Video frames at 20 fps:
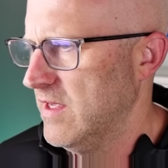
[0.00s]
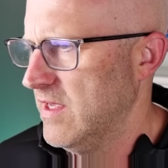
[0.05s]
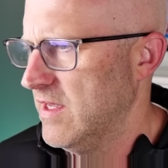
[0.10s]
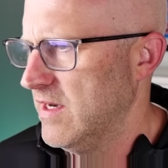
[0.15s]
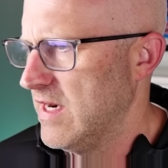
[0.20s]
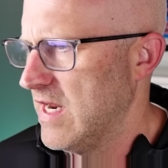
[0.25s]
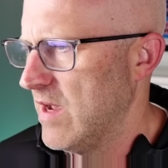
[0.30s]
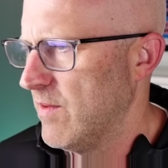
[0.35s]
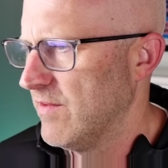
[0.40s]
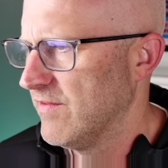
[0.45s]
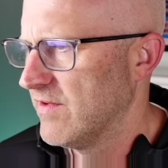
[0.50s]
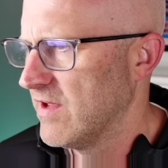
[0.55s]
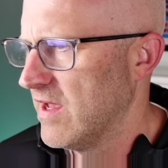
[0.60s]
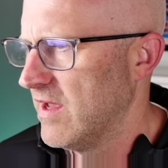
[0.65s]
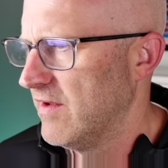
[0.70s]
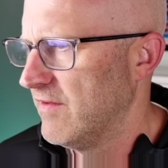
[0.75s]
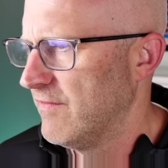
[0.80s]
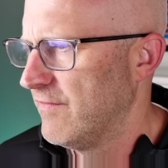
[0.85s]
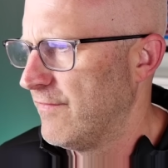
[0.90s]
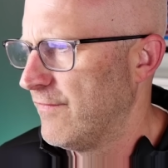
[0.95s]
And now we've
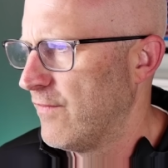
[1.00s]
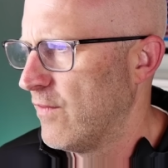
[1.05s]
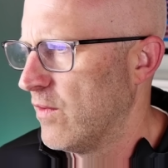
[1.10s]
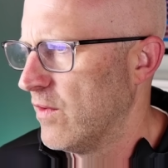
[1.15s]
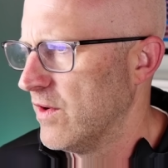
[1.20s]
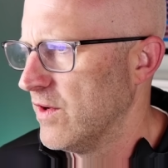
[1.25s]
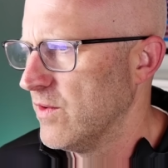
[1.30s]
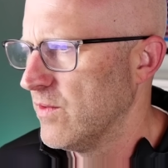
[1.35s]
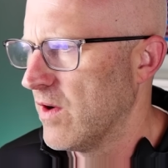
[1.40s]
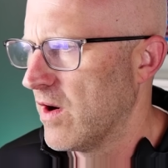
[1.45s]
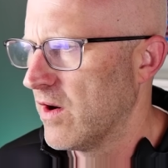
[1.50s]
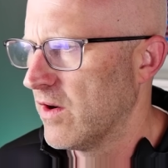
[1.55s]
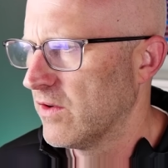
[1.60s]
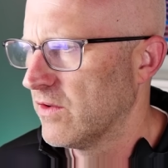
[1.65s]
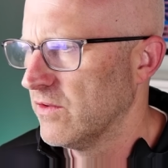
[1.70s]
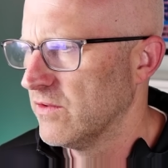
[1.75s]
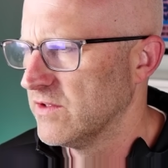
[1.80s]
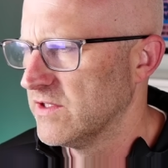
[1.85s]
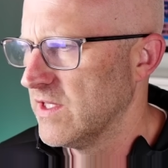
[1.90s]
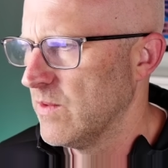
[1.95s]
got four new
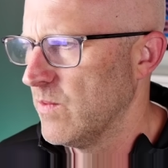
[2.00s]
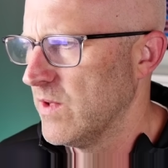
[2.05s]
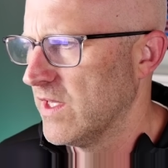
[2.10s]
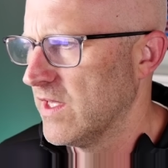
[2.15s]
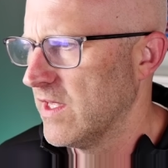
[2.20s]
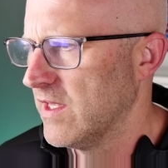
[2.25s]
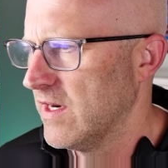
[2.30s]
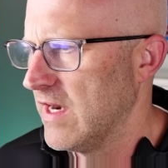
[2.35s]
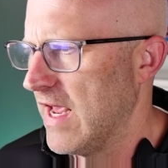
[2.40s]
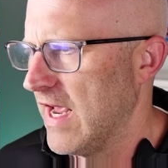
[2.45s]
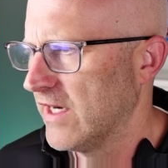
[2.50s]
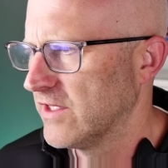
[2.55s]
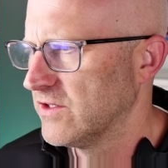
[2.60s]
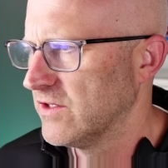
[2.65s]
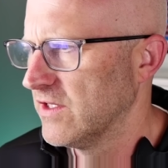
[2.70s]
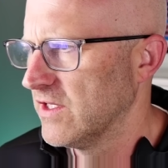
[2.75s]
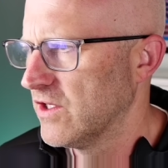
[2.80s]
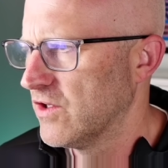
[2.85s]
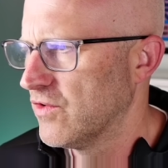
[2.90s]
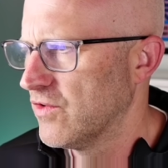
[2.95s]
articles that we can
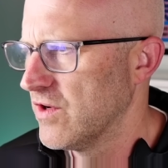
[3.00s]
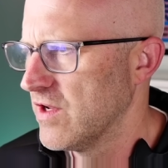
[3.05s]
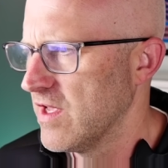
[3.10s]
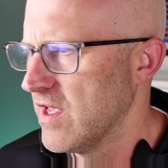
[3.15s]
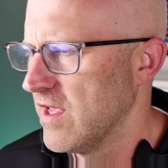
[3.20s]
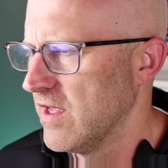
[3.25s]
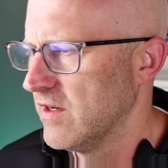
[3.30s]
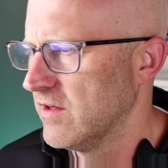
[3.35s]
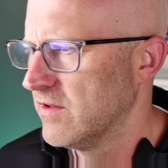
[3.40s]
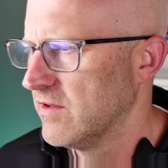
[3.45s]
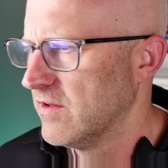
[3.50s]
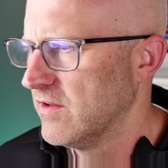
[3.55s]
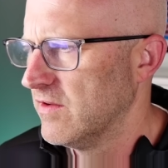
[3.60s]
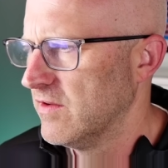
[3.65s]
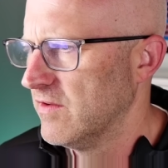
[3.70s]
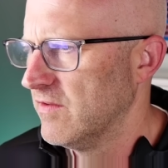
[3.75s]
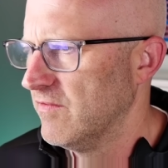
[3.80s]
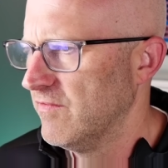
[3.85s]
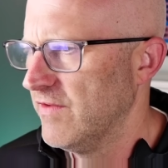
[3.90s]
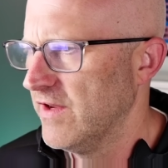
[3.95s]
actually create
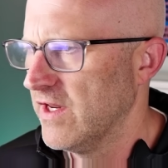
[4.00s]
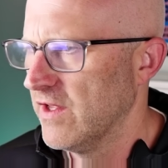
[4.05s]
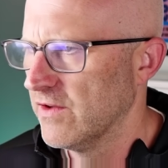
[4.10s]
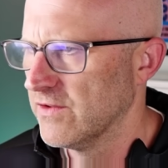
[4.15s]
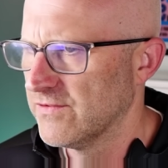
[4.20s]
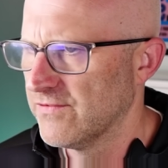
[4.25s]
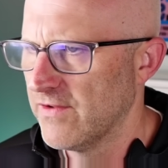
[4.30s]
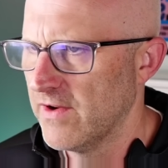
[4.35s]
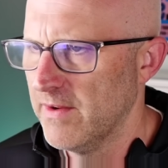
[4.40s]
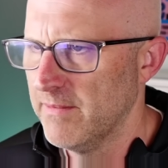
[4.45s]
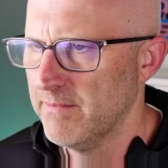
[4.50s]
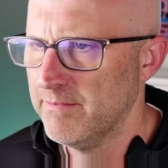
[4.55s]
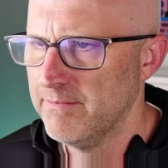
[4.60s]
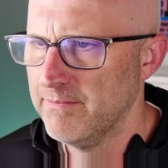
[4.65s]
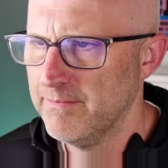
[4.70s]
videos from.